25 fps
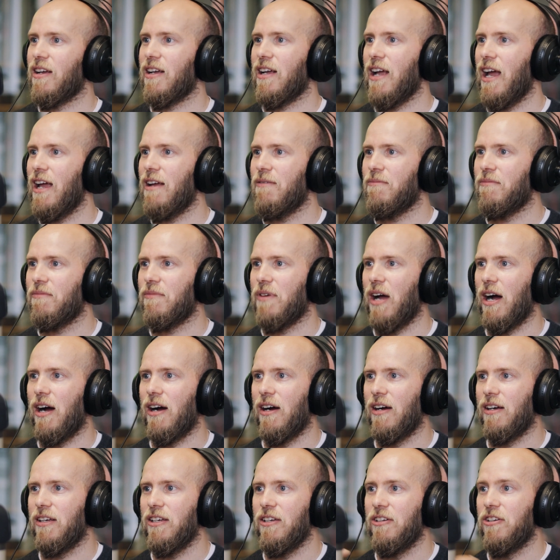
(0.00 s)
came
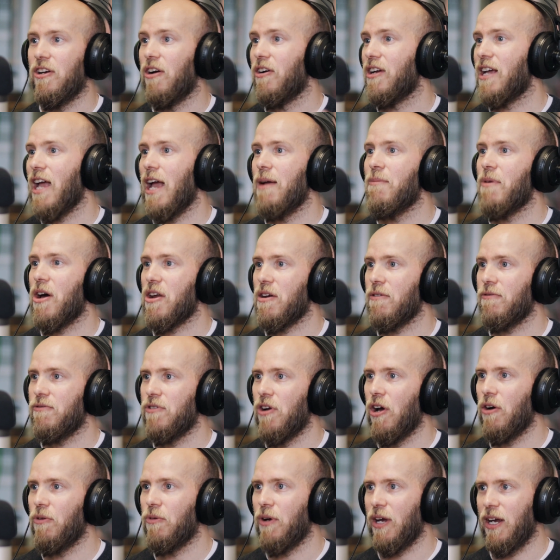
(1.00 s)
uh, you know came out of
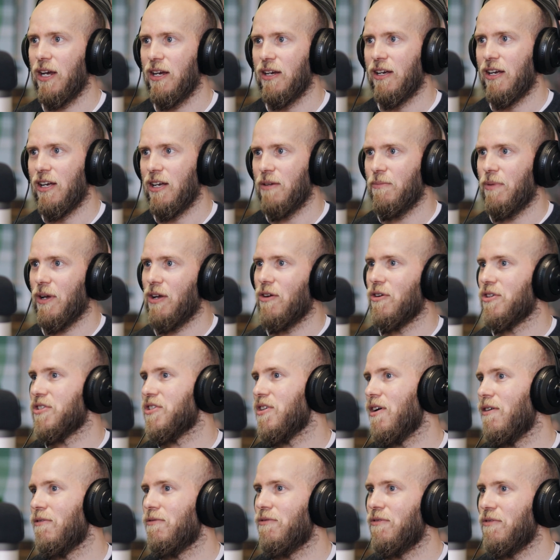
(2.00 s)
nowhere
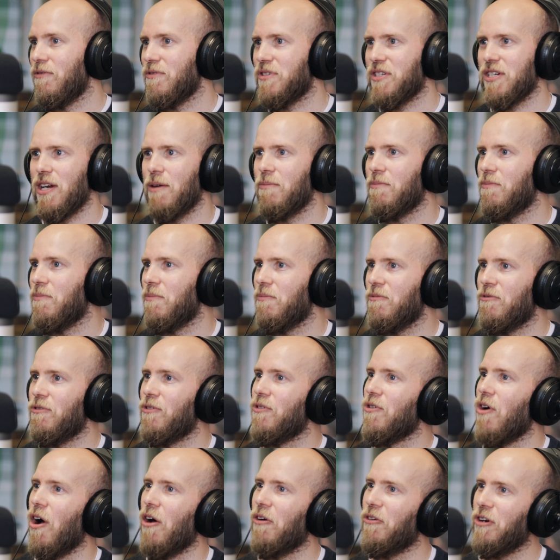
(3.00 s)
because of some
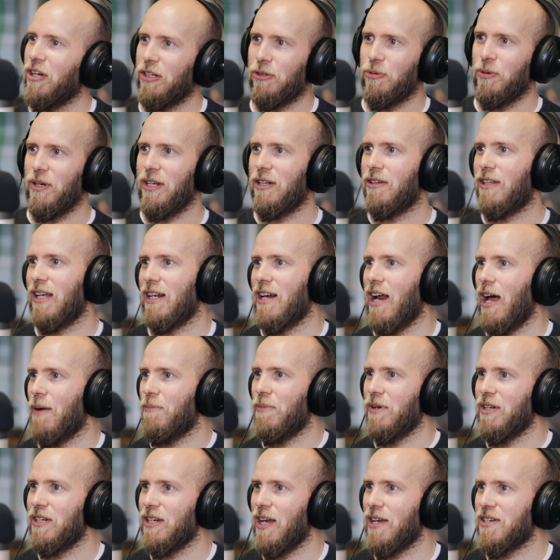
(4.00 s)
Ferrari tweet that
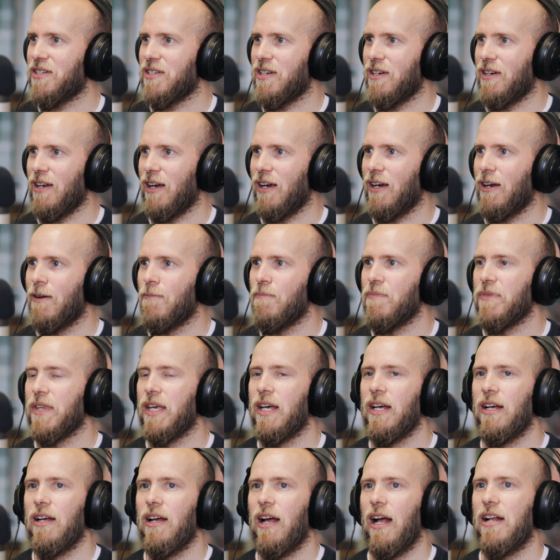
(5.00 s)
happened yesterday. Mm.
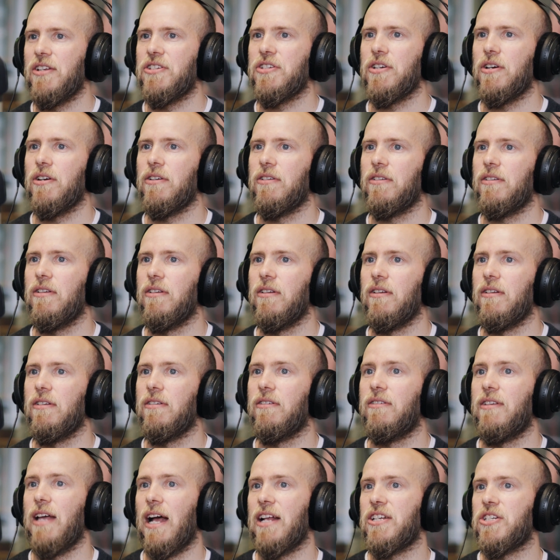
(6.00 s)
And so
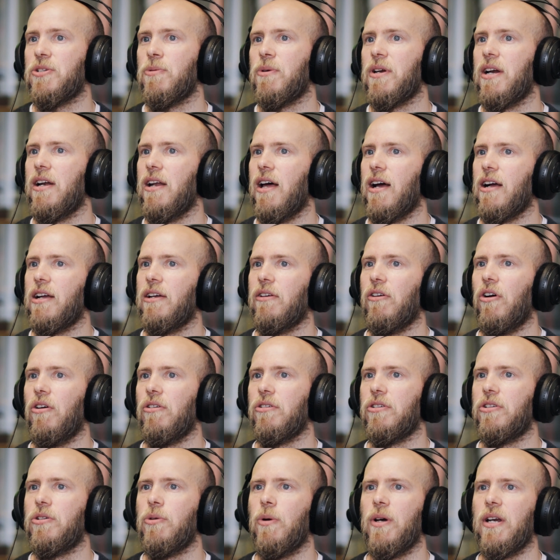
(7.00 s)
that's what I like
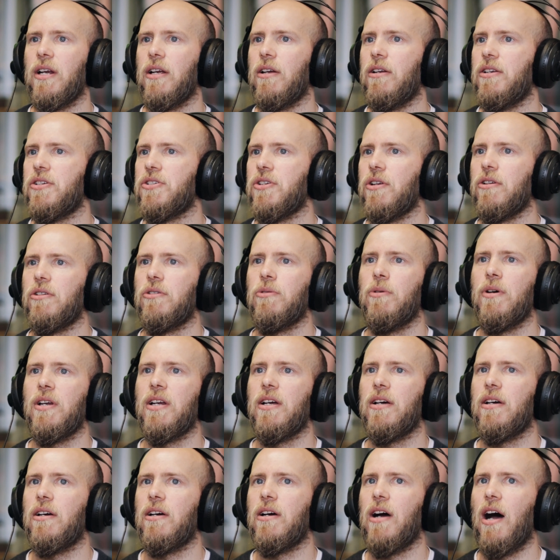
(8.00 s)
on Twitter is on
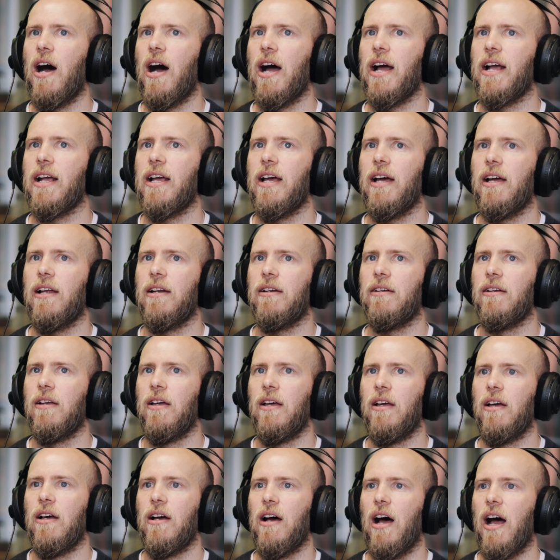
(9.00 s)
Twitter I can
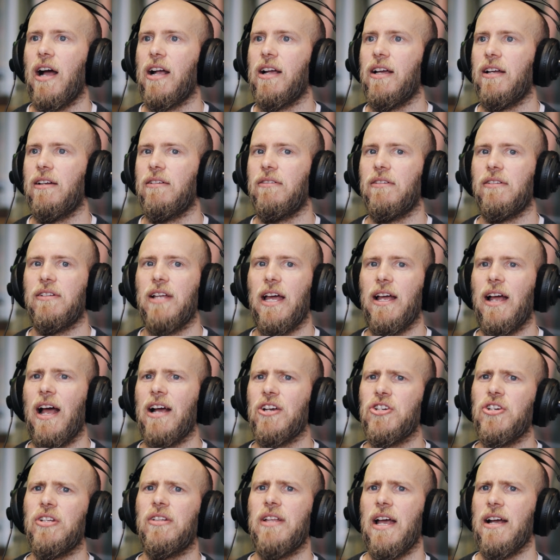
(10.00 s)
I can
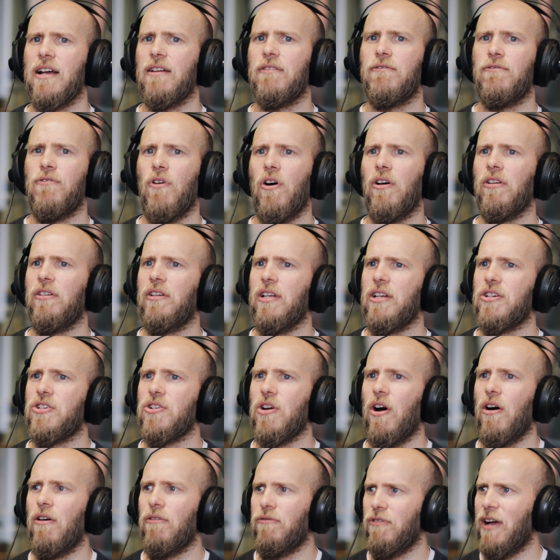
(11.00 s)
actually take advantage
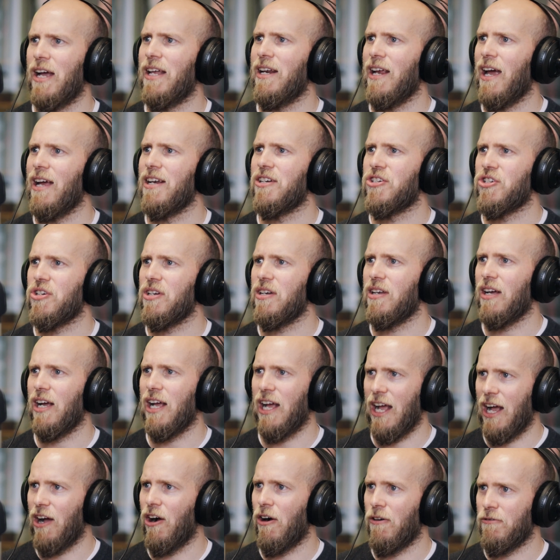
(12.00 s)
of ADHD uh,
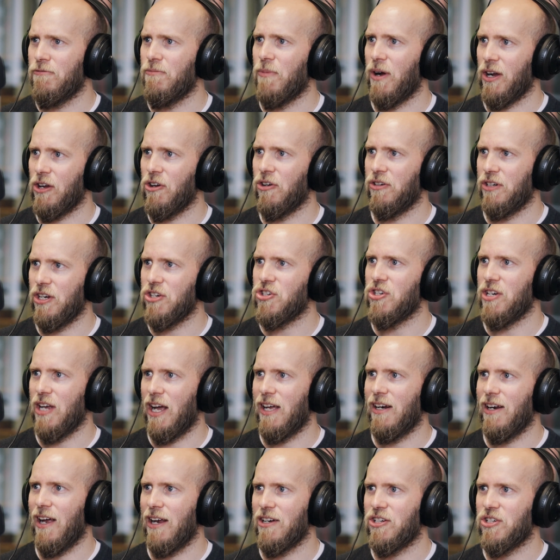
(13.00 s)
of my condition
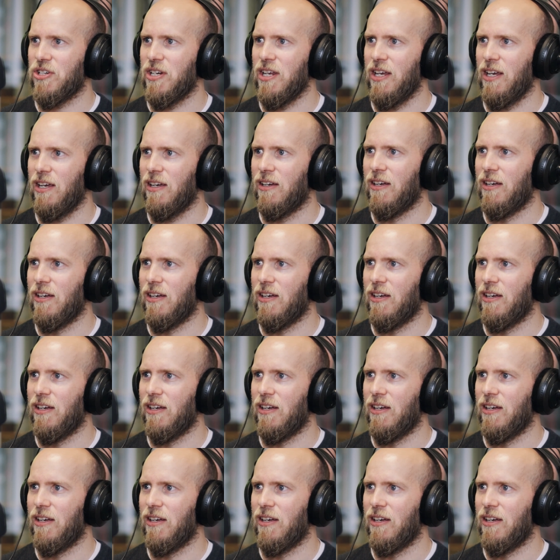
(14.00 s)
ADHD